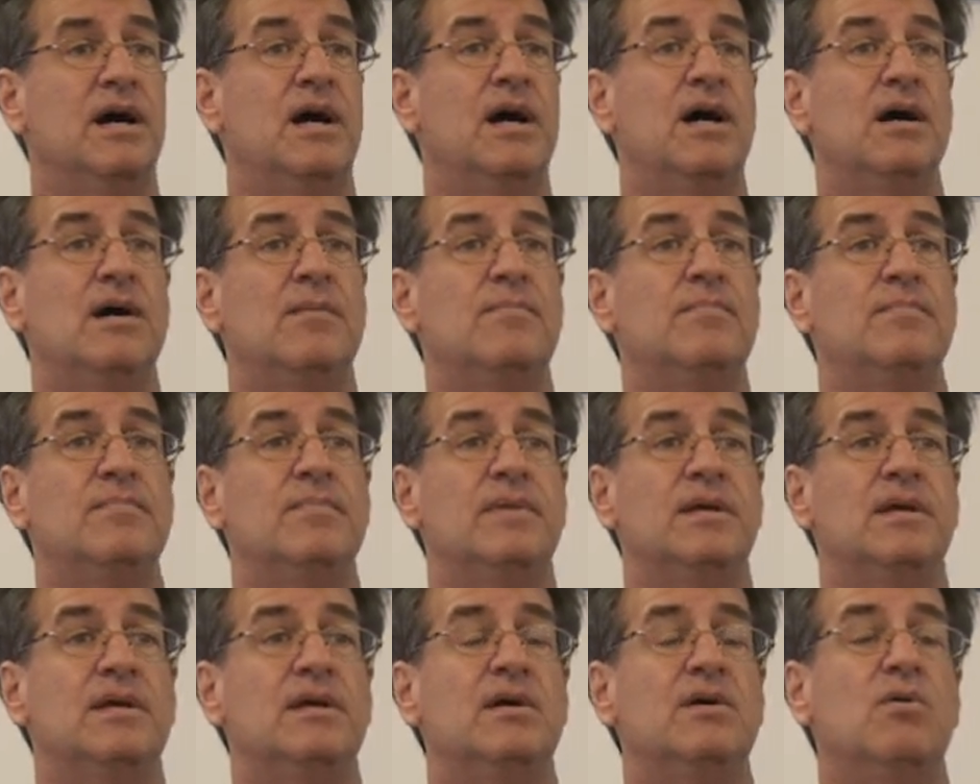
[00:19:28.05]
Um,
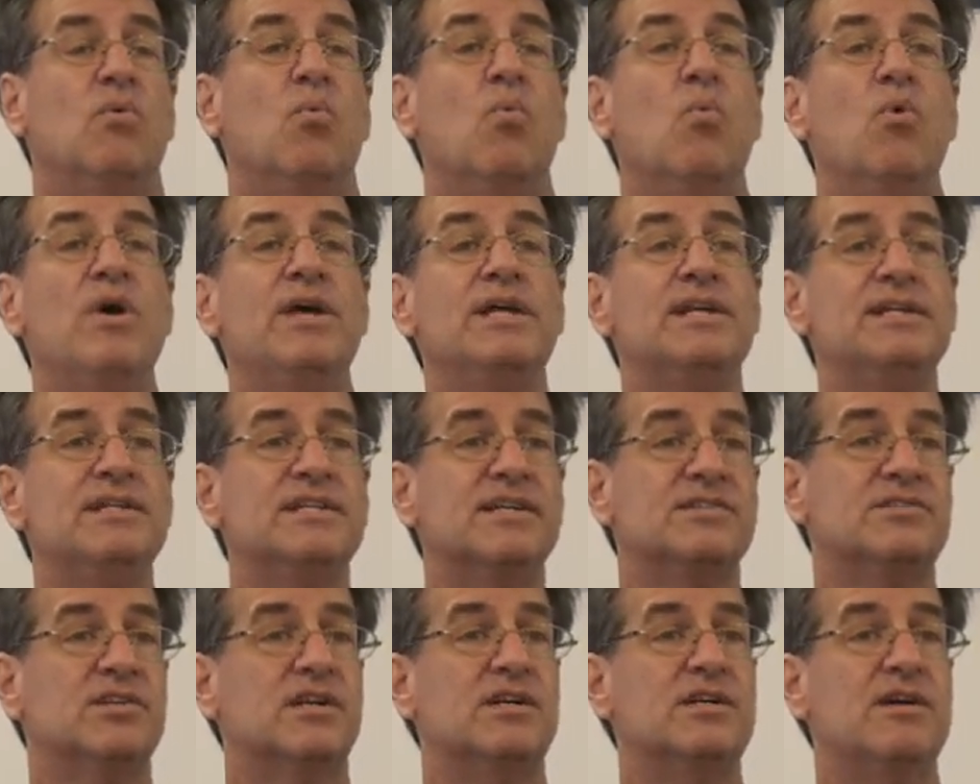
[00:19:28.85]
when
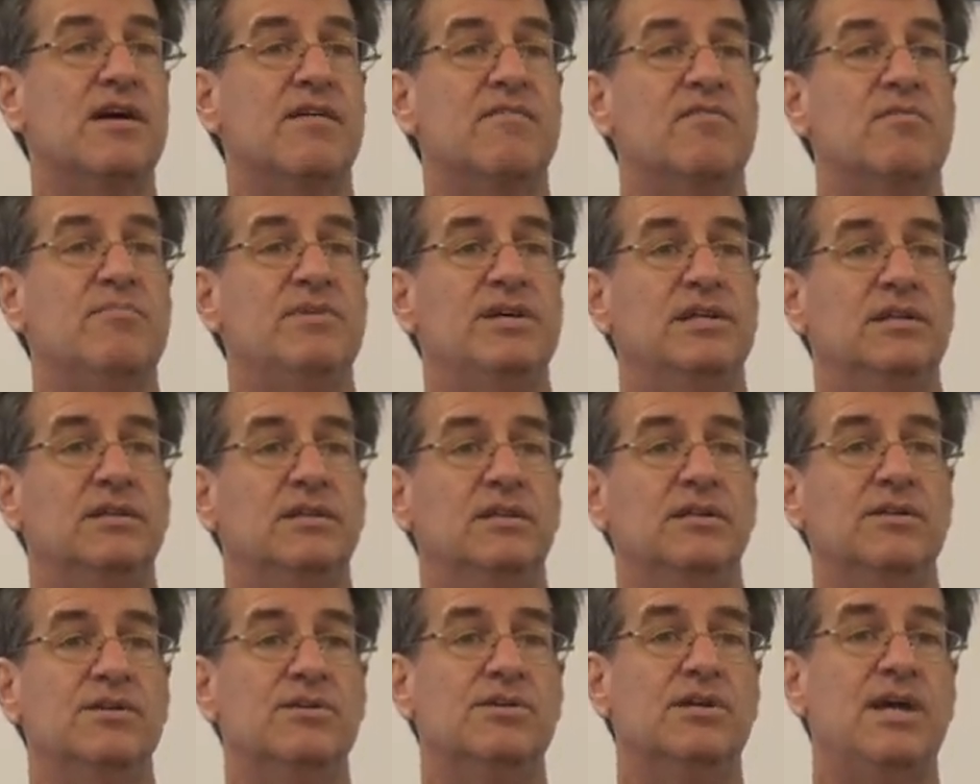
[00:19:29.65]
does a government
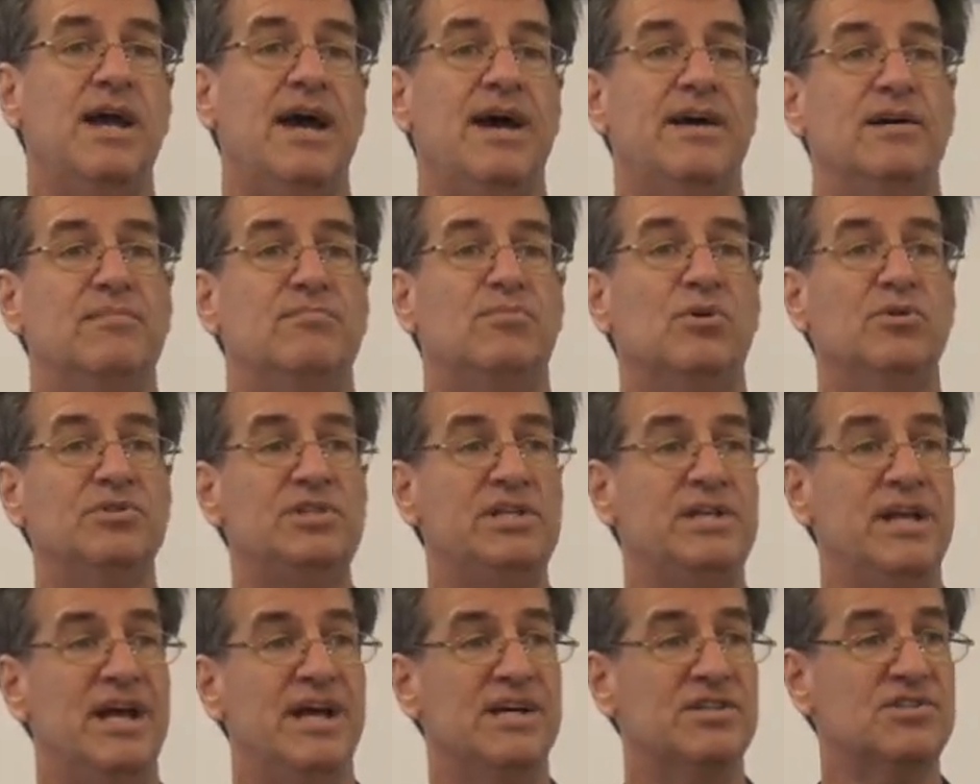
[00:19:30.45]
look at a
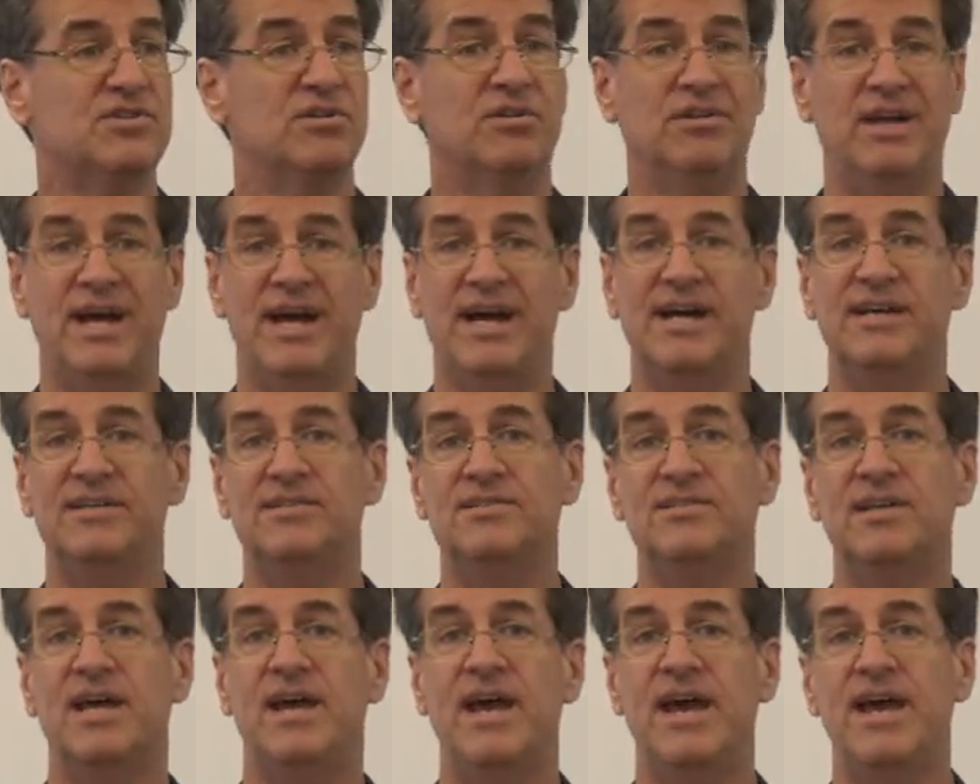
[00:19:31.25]
multinational
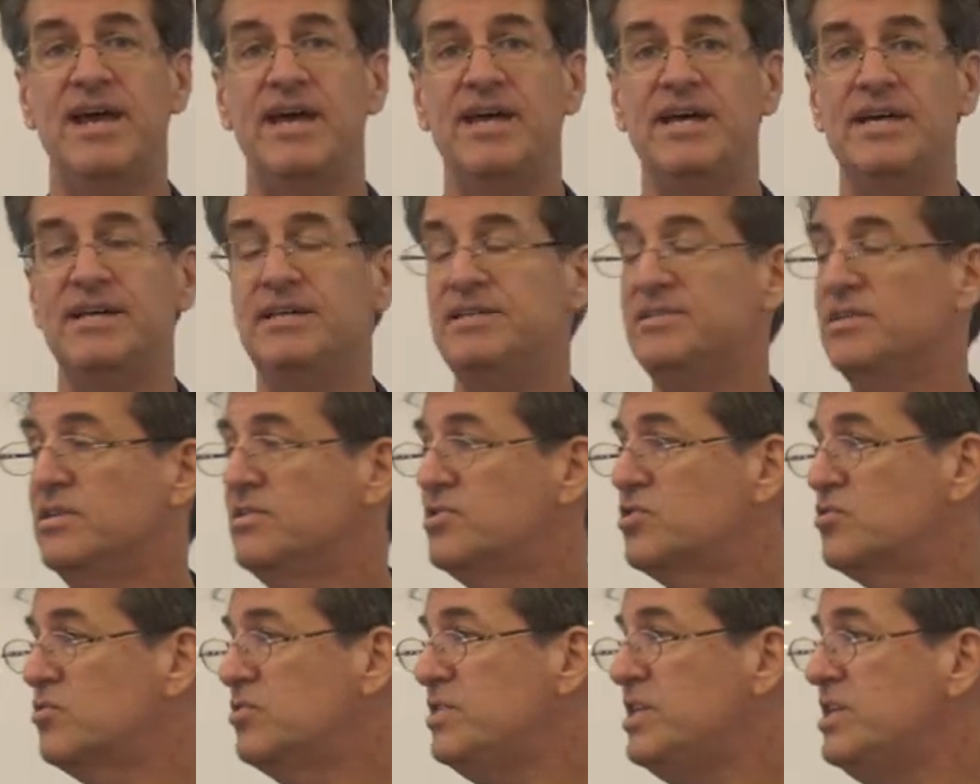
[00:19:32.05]
as a
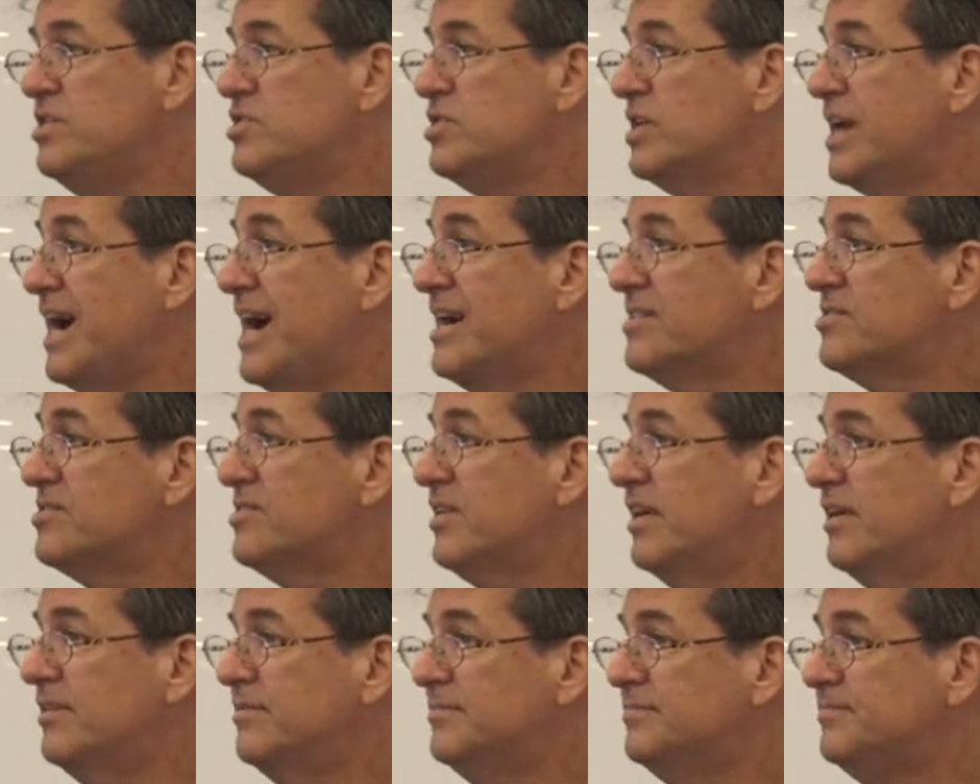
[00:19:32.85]
strategic
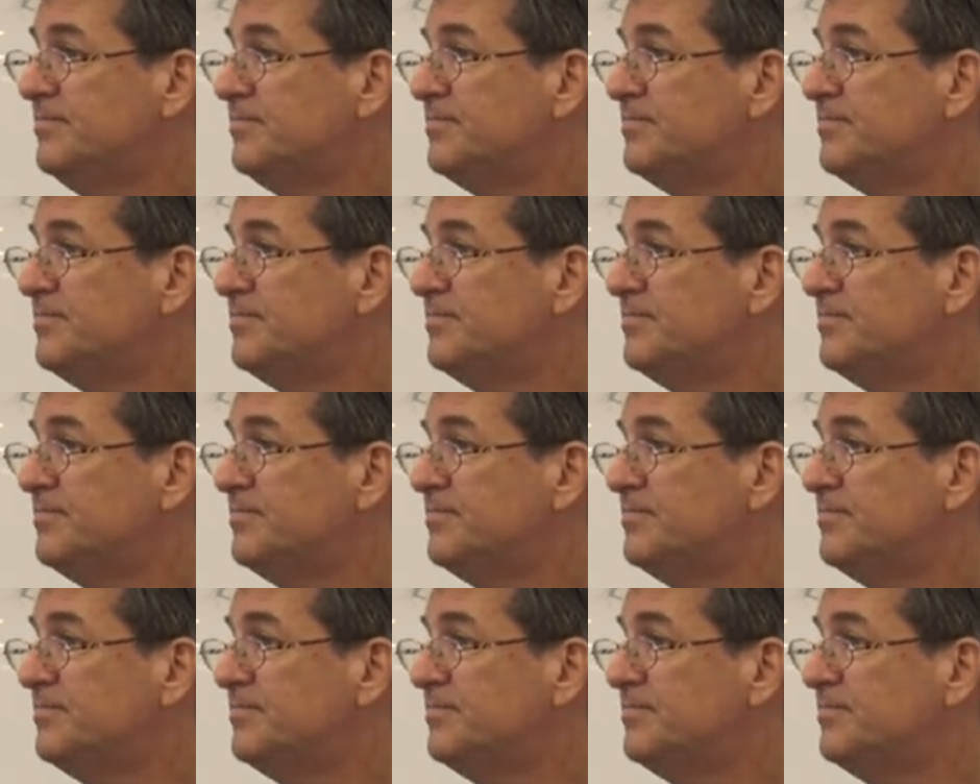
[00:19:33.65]
asset